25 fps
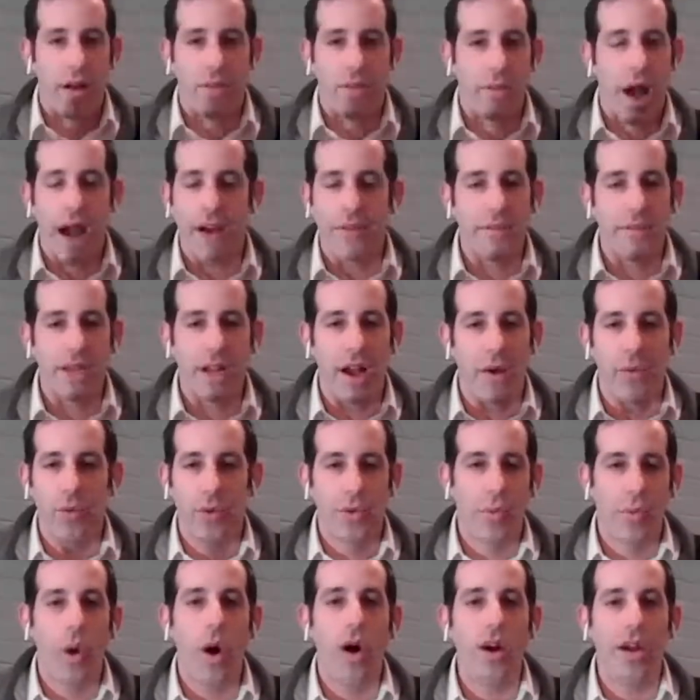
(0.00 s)
I would I
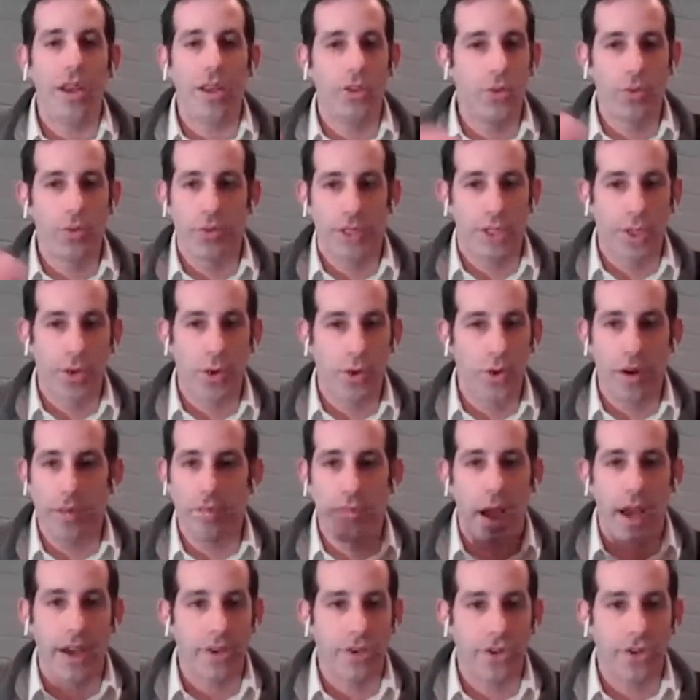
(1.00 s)
would walk into a store and
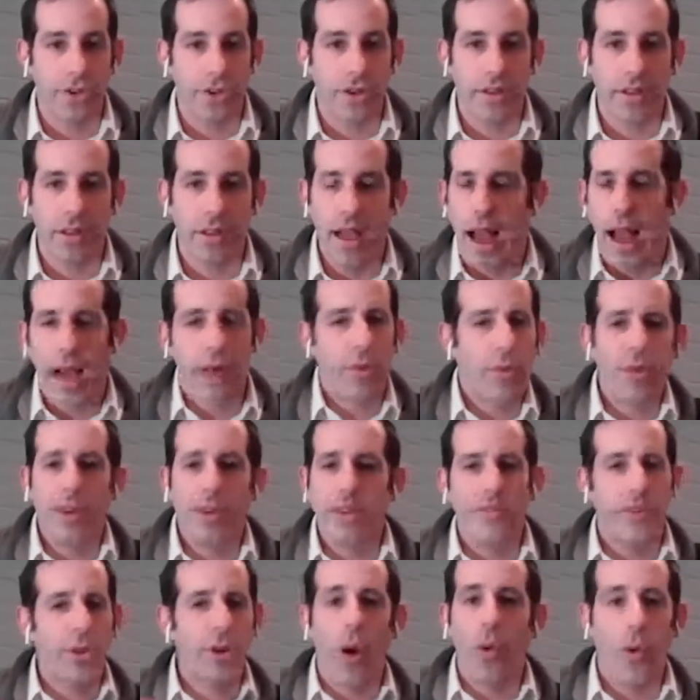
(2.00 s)
buy a shirt. I wouldn't
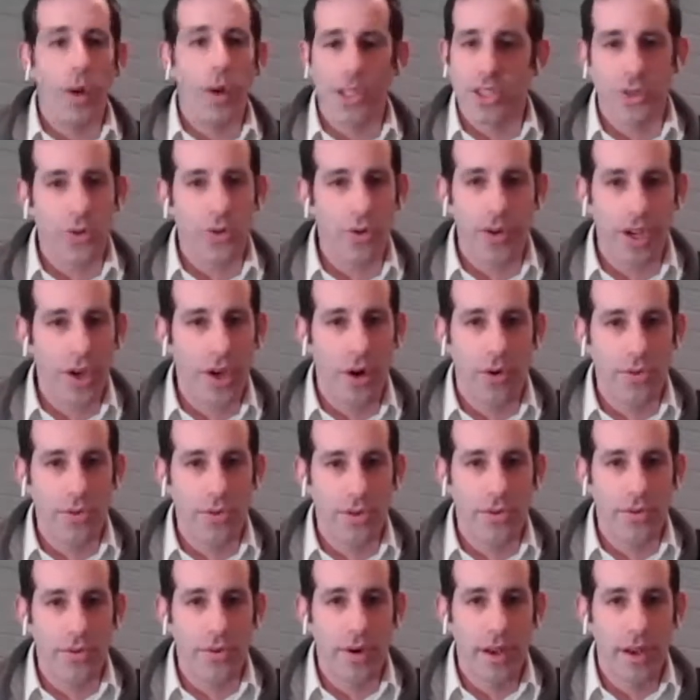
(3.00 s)
even know what store to go
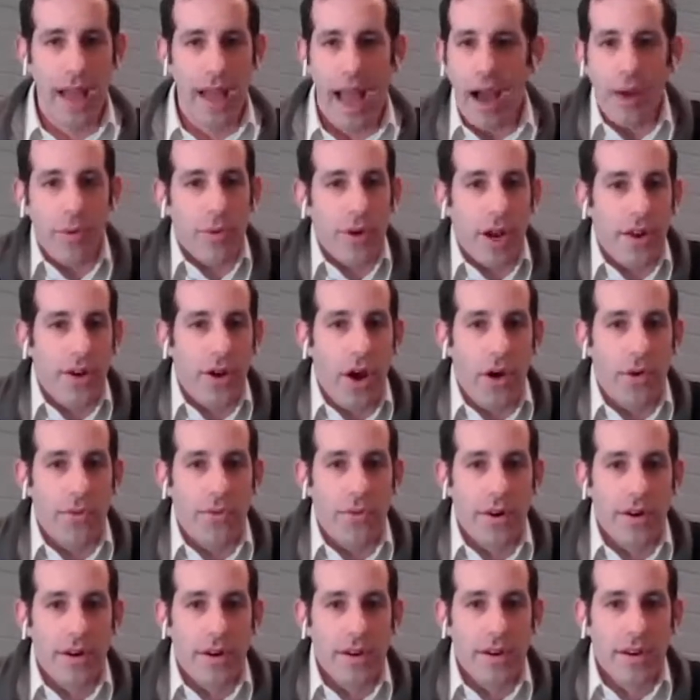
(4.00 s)
to. How would I know?
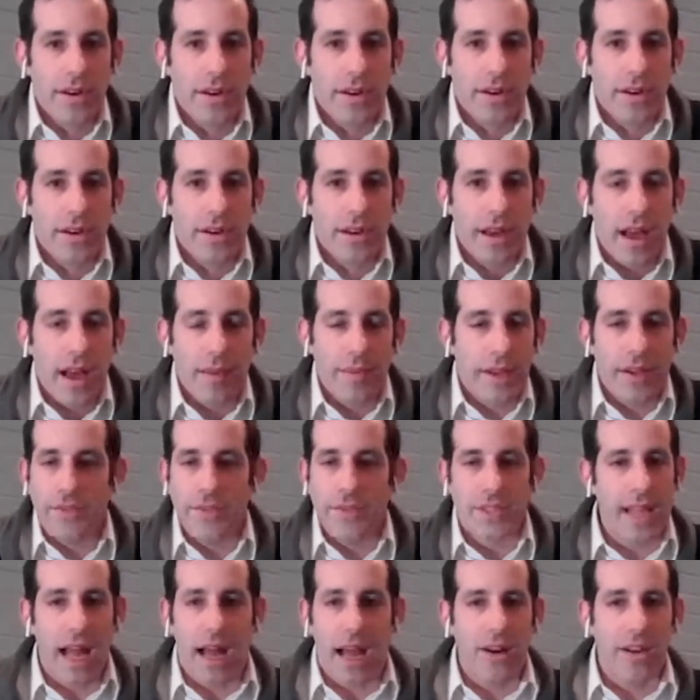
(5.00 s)
I mean, if
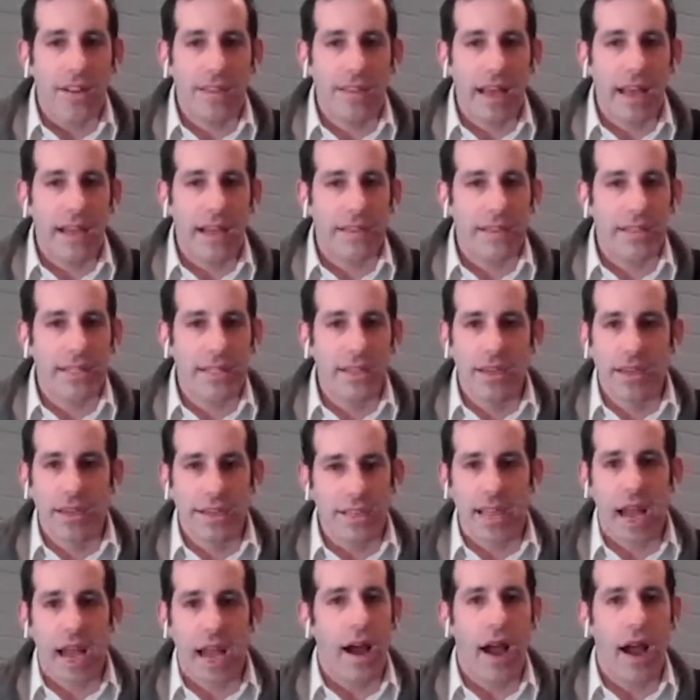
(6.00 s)
it's not on Dan
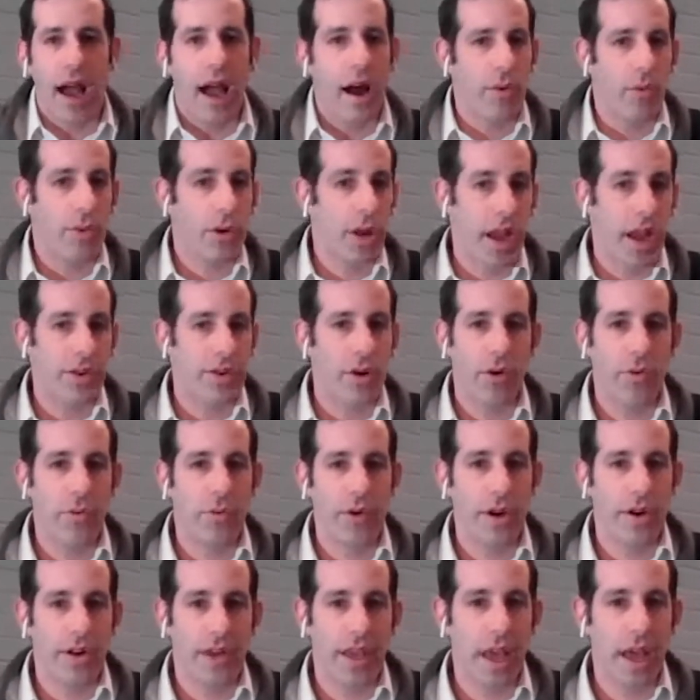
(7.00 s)
Steele's, how, how would I know
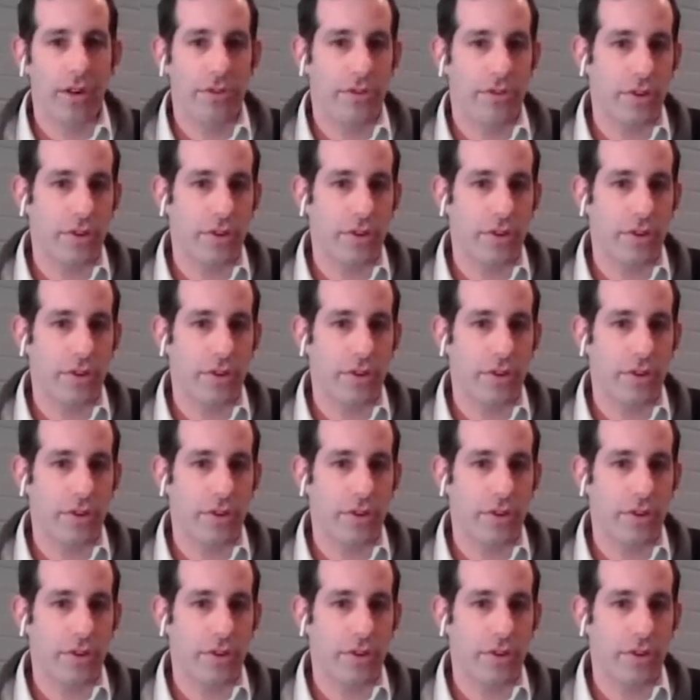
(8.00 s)
where to get it?